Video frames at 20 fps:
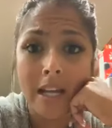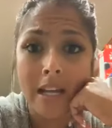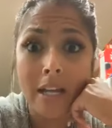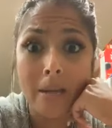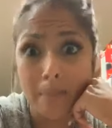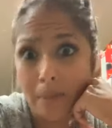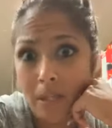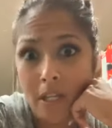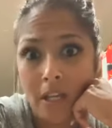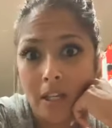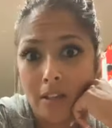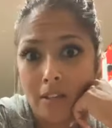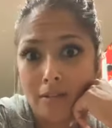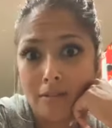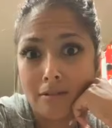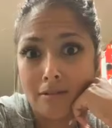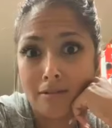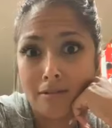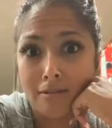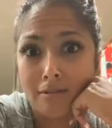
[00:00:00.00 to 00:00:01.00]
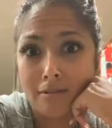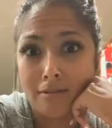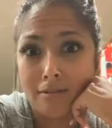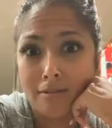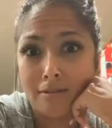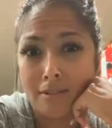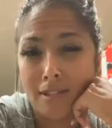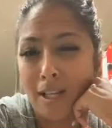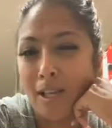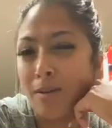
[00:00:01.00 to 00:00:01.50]
He'd be like,
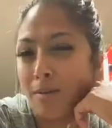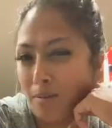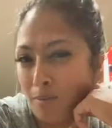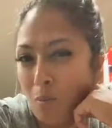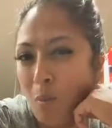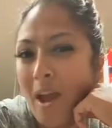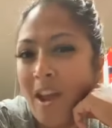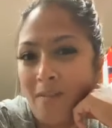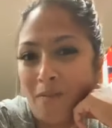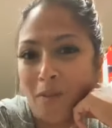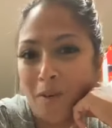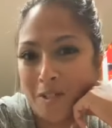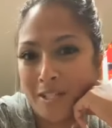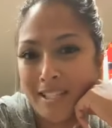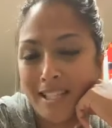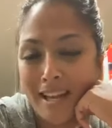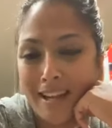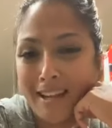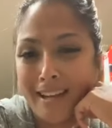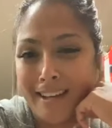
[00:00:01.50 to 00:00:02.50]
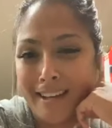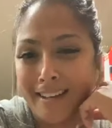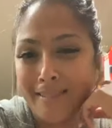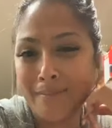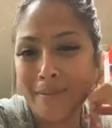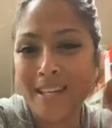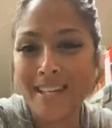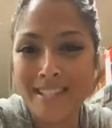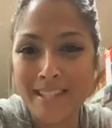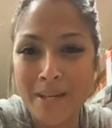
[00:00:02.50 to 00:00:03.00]
he'll wait for a second
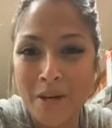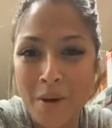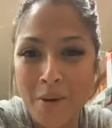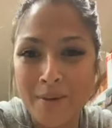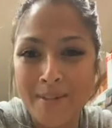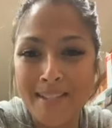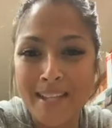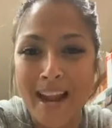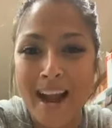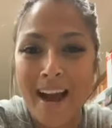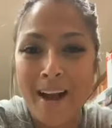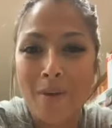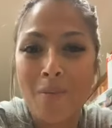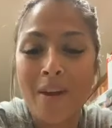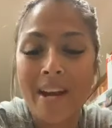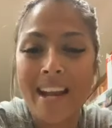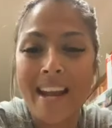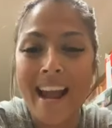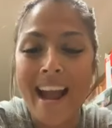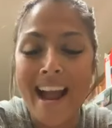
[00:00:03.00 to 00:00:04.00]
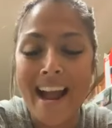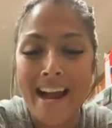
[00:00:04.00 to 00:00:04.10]
because he knows that I already